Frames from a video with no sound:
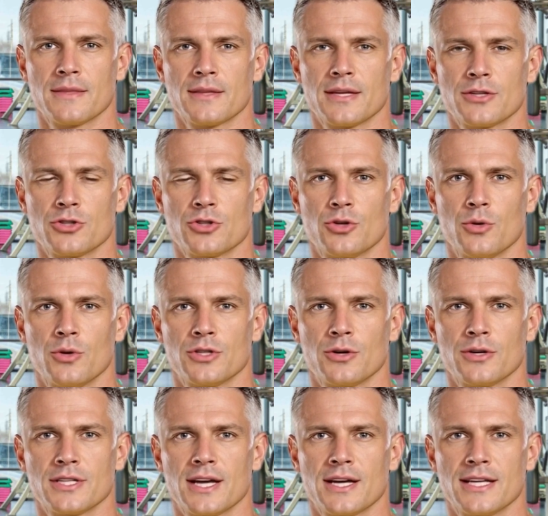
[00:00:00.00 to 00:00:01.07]
Ensure you're
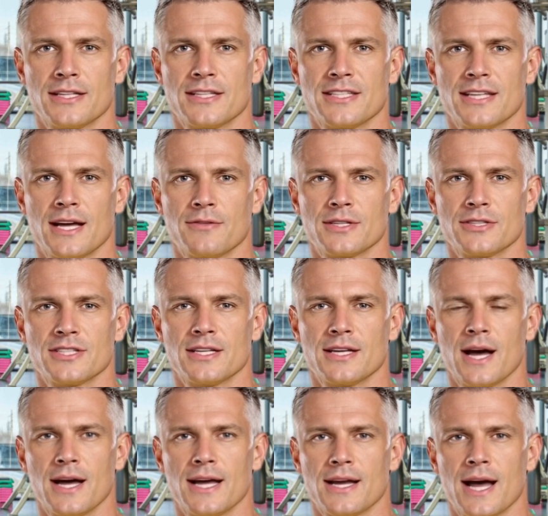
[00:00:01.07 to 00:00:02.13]
getting 7 to
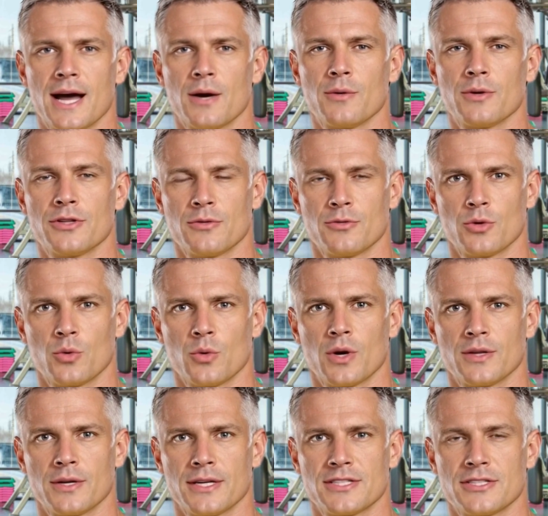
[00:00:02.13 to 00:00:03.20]
9 hours of
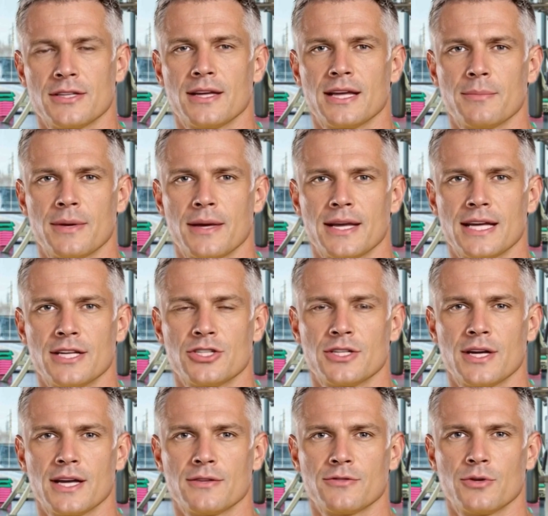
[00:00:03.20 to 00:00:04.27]
quality sleep each
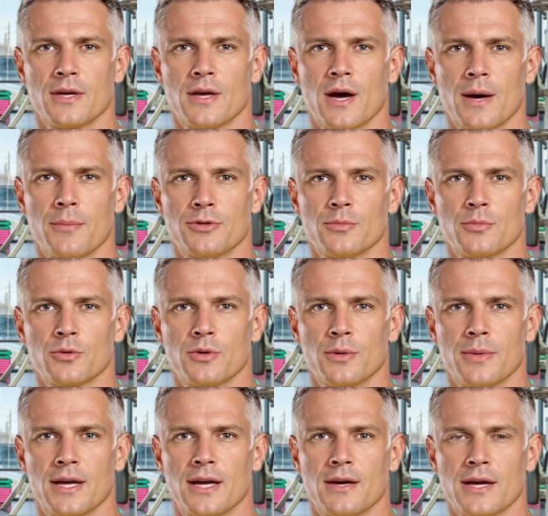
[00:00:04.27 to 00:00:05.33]
night for optimal
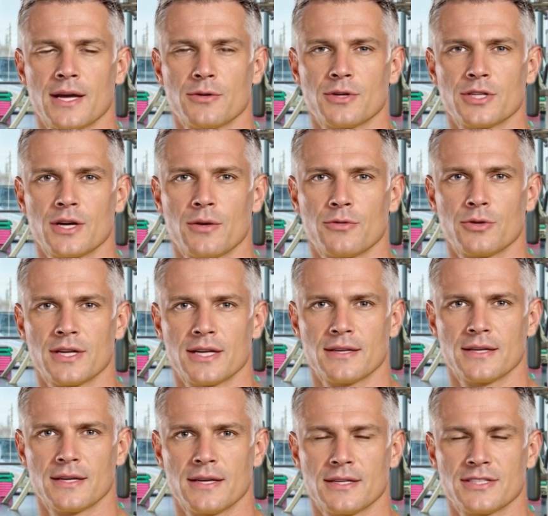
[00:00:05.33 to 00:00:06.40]
repair and recovery.
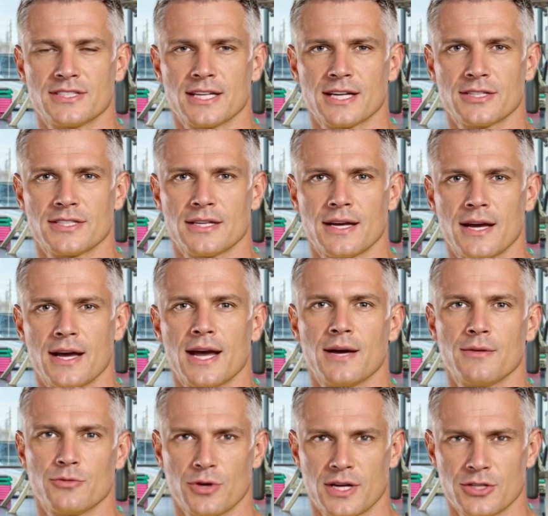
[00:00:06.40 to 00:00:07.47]
6.
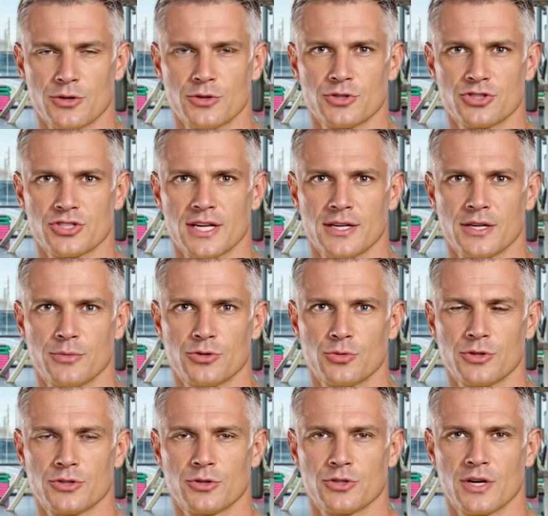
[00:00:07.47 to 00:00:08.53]
Have regular checkups
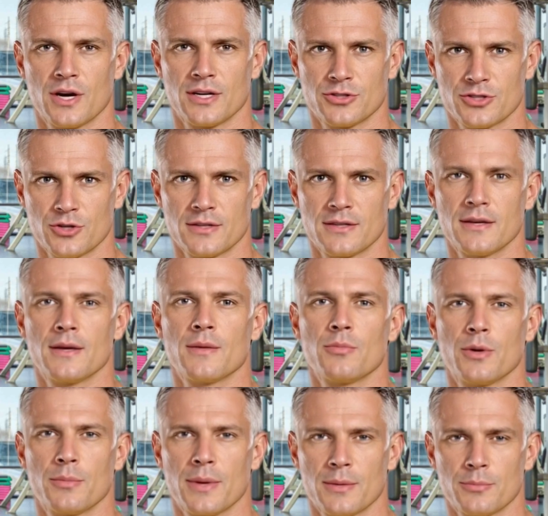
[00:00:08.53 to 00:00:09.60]
with your doctor.
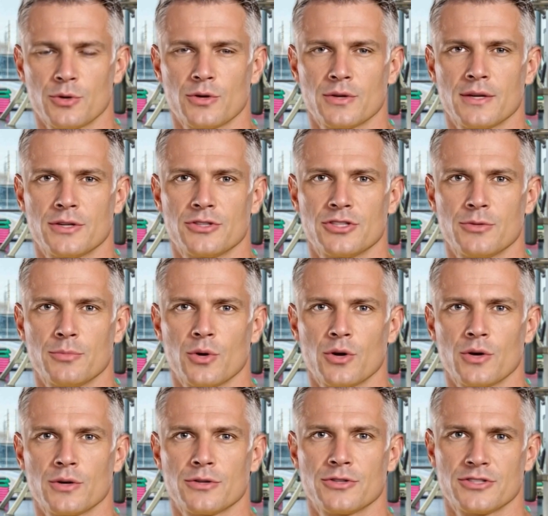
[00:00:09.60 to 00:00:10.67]
Remember,
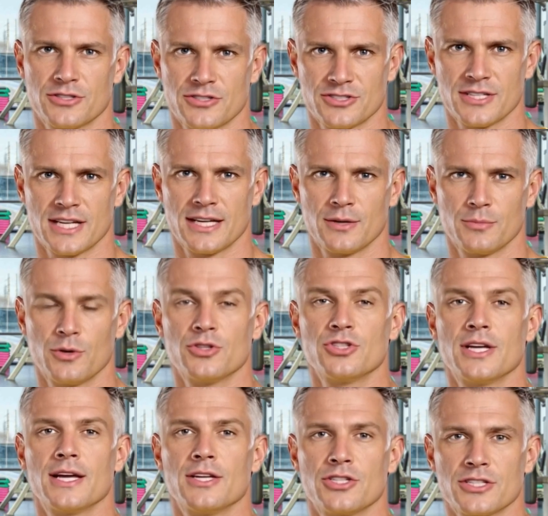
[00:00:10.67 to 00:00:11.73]
small, sustainable
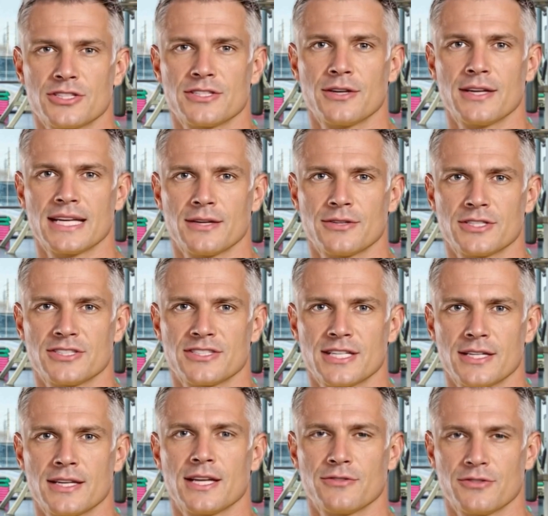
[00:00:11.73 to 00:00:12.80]
changes lead to
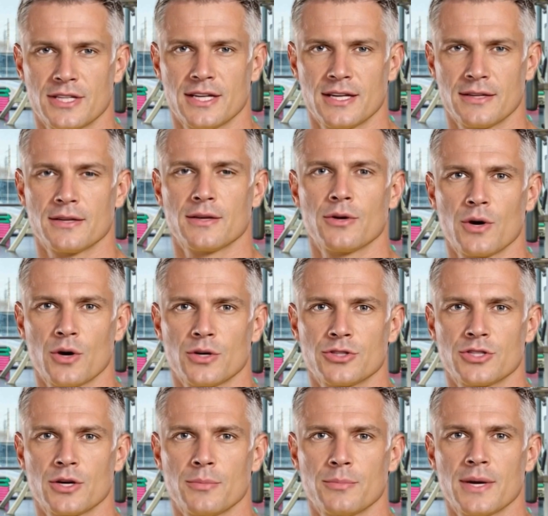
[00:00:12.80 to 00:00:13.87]
significant
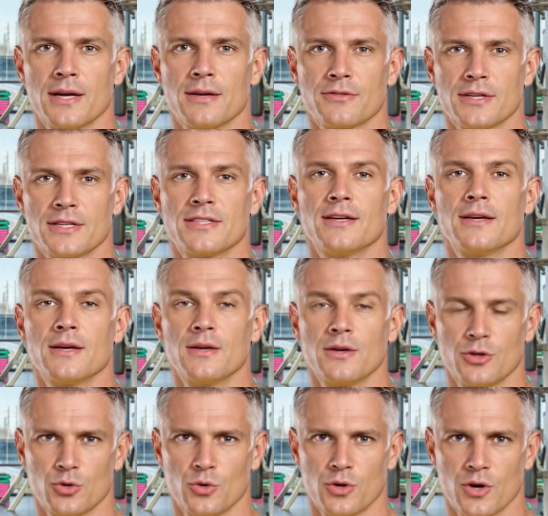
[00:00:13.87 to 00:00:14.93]
long-term benefits.
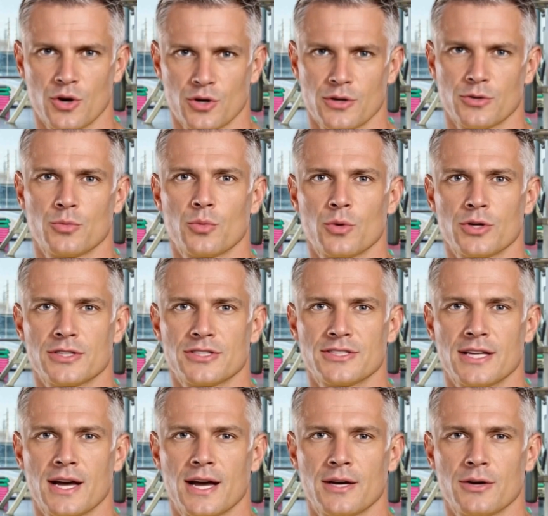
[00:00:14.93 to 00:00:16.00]
Your heart works
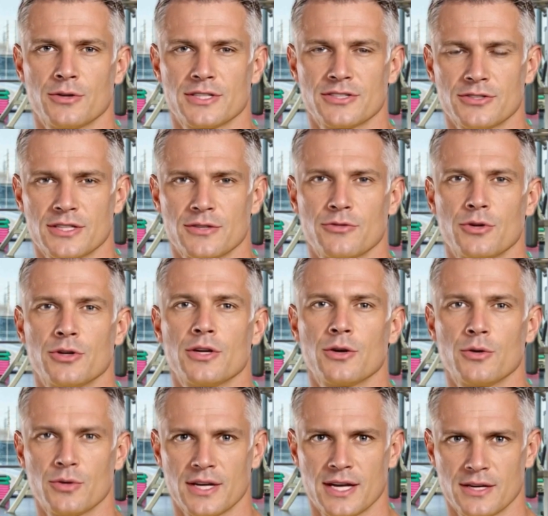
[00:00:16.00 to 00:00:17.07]
tirelessly for
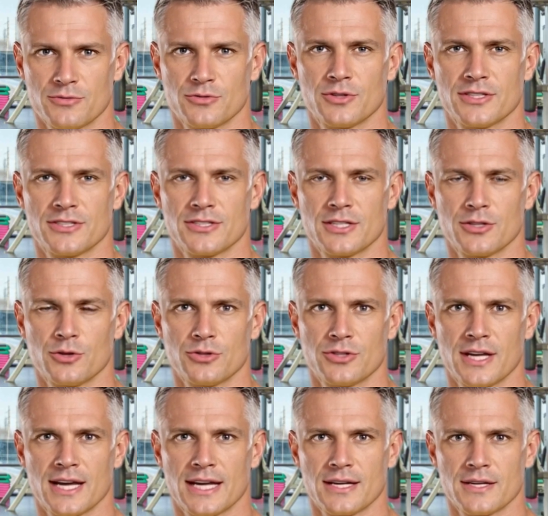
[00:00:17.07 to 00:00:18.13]
you every single
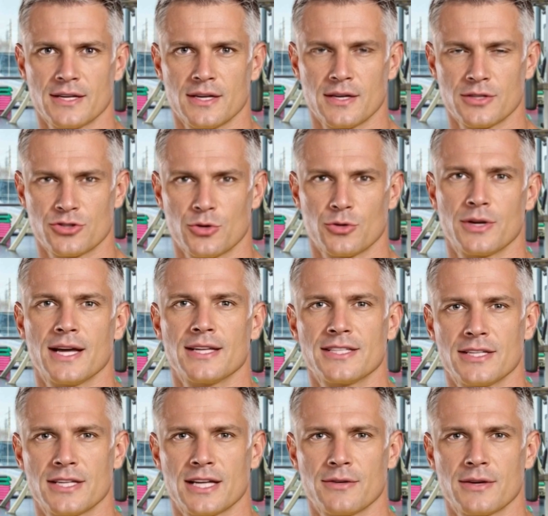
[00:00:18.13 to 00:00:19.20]
day, so let's
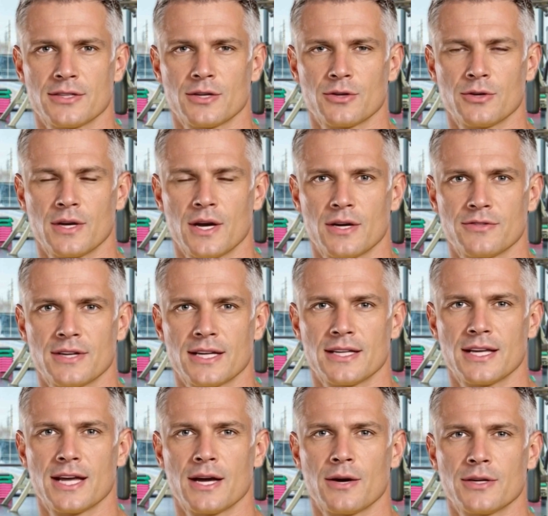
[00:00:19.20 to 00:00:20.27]
give it the love and
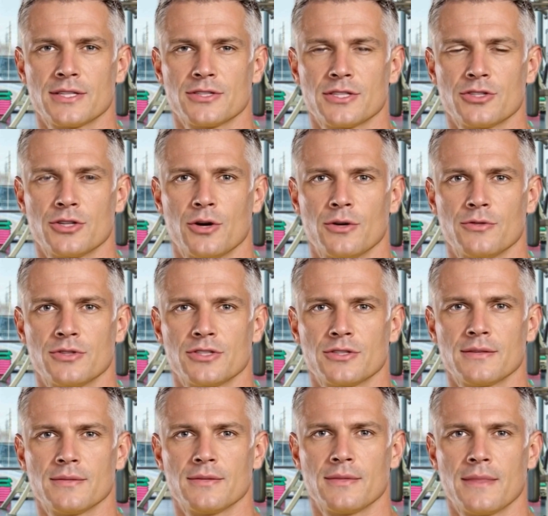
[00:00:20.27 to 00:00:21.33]
care it deserves.
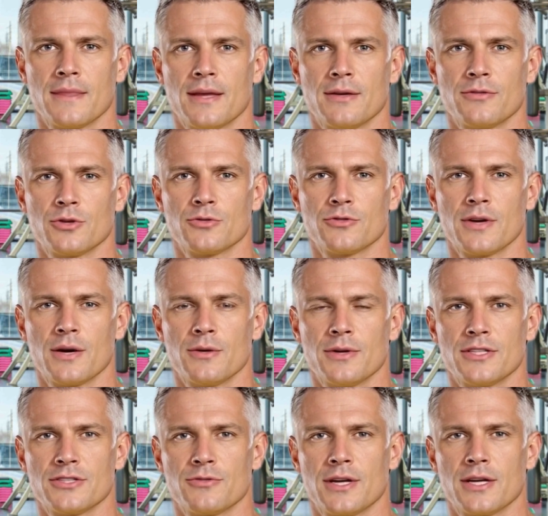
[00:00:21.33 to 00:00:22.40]
If you found
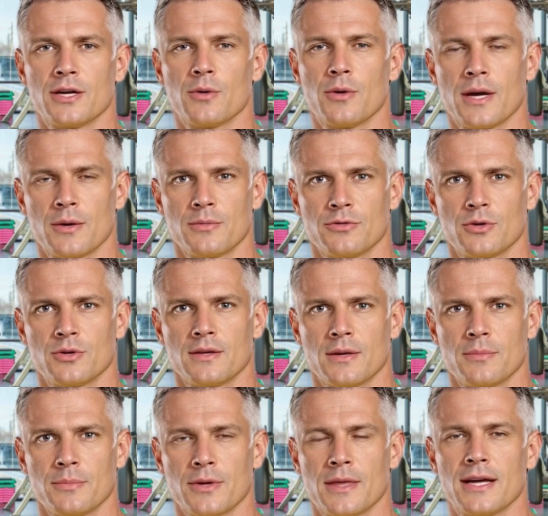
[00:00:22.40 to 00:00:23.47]
this video helpful,
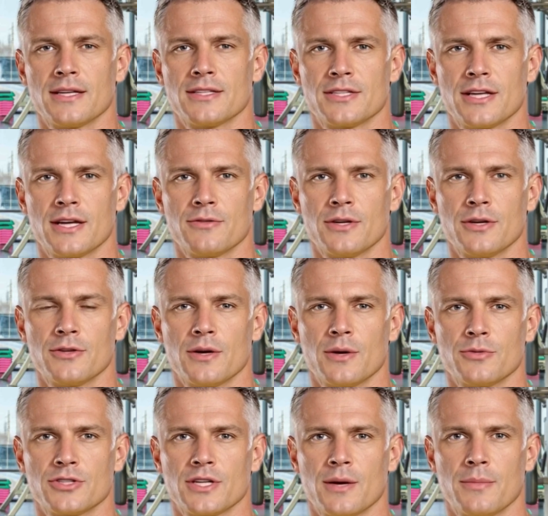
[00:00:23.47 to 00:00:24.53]
please give it a
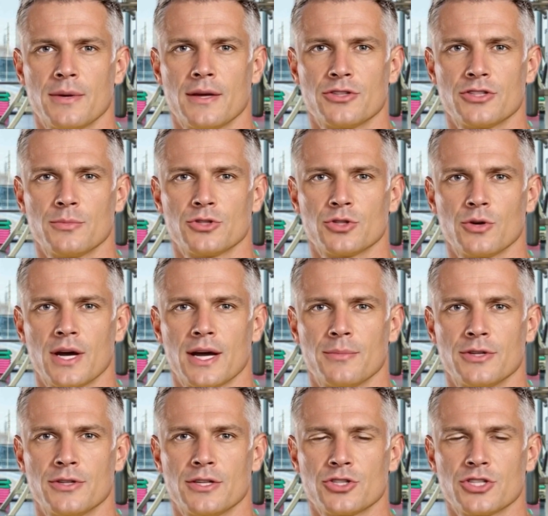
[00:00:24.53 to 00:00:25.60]
thumbs up, subscribe
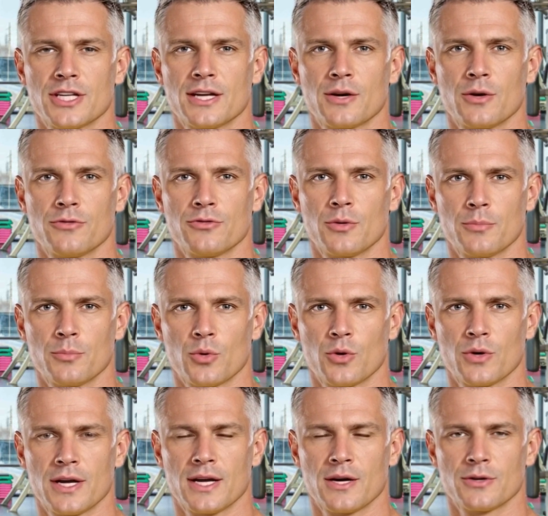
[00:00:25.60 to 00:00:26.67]
to the channel for
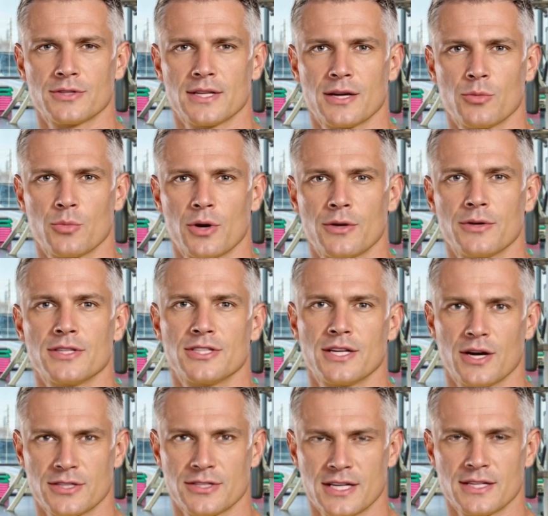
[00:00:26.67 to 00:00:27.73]
more health and wellness
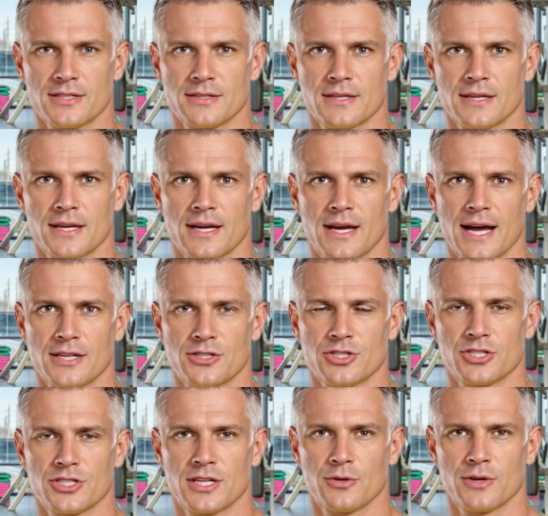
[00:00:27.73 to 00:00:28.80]
content, and
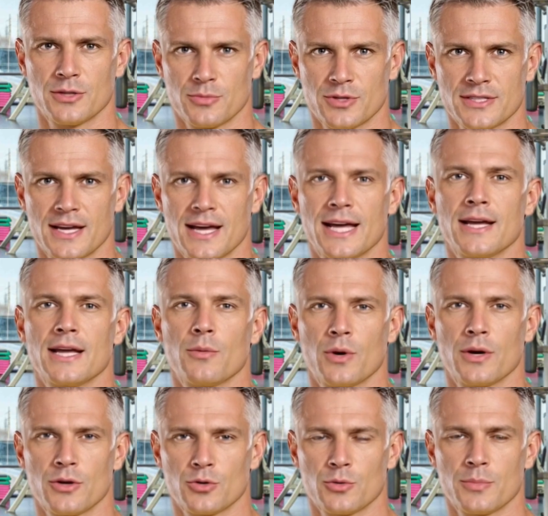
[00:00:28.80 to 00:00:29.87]
share it with
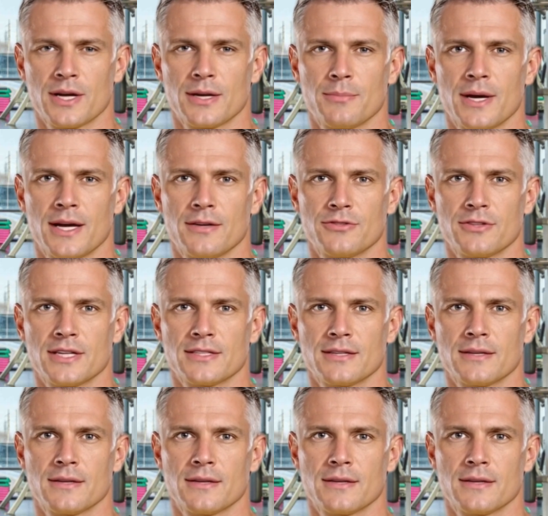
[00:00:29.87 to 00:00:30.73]
anyone who might benefit.